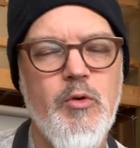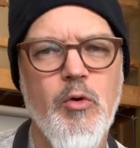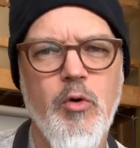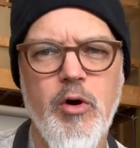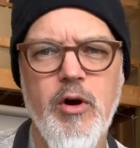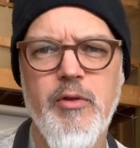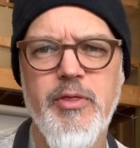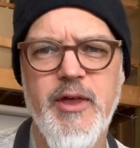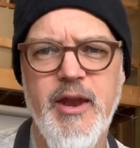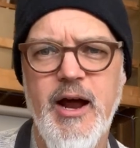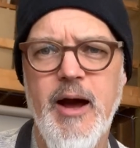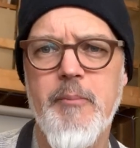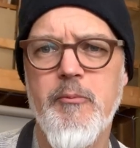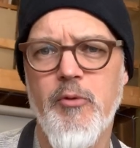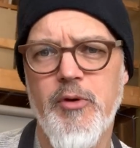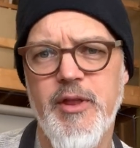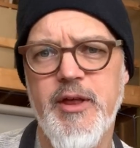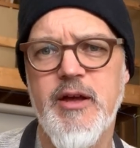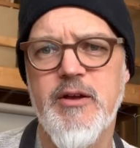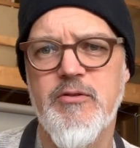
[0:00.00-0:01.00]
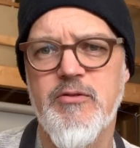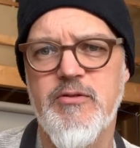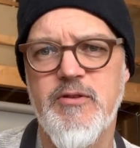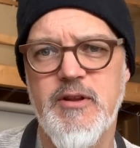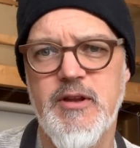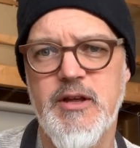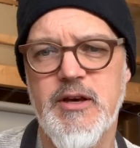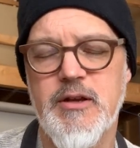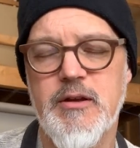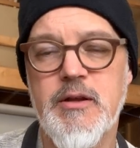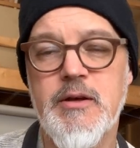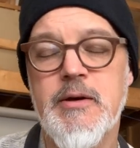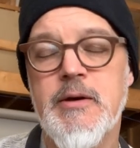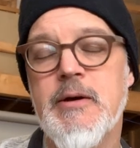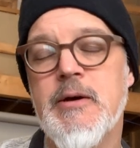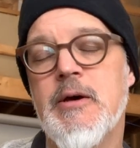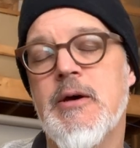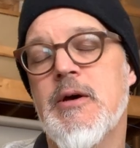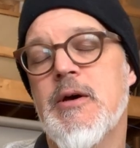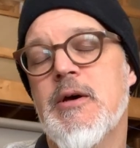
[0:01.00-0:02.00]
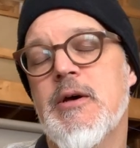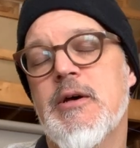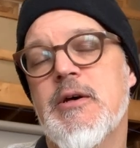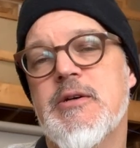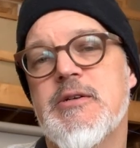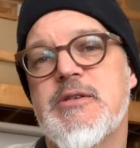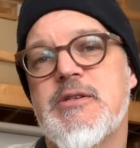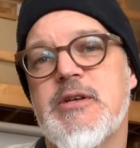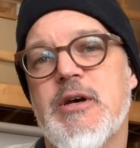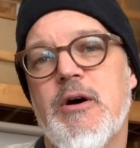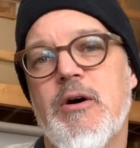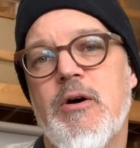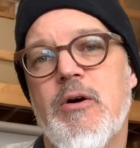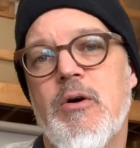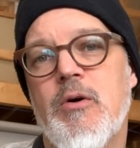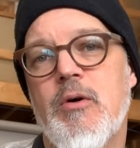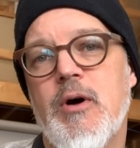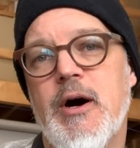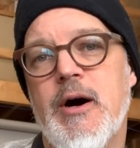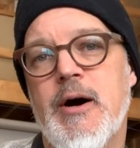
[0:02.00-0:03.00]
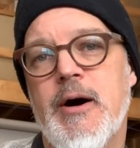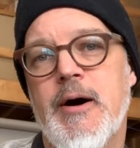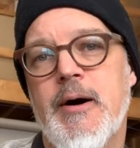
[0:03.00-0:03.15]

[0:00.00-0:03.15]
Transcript: or that I'm really interested in. So